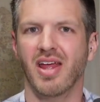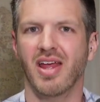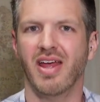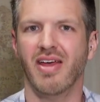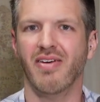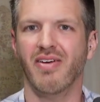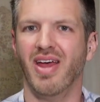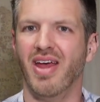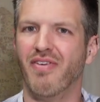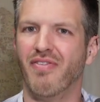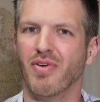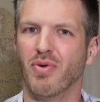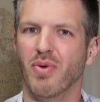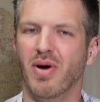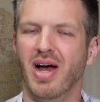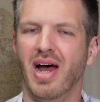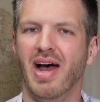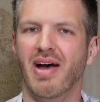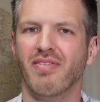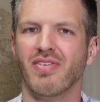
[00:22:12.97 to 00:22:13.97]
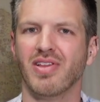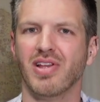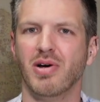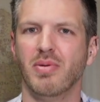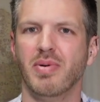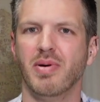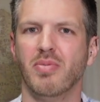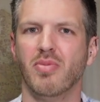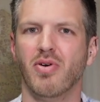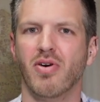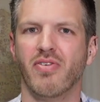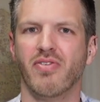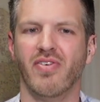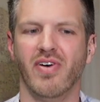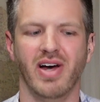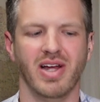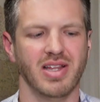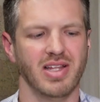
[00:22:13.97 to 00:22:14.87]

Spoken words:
if you want to have a little bit more fun,